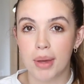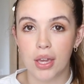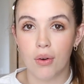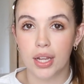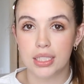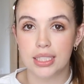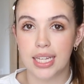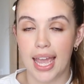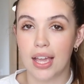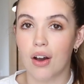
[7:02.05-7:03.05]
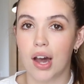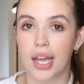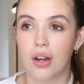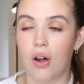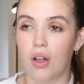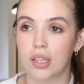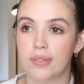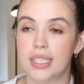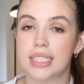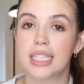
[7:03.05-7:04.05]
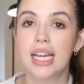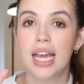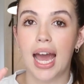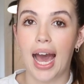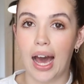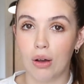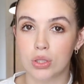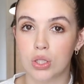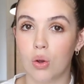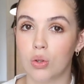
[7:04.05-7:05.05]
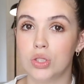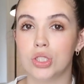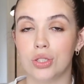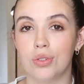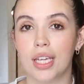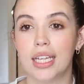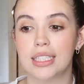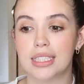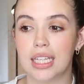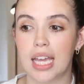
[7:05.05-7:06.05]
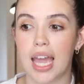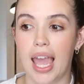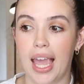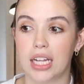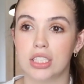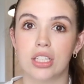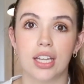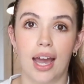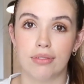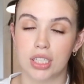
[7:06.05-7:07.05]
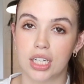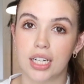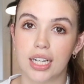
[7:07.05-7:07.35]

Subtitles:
am I going to take on all of these household duties and look after her.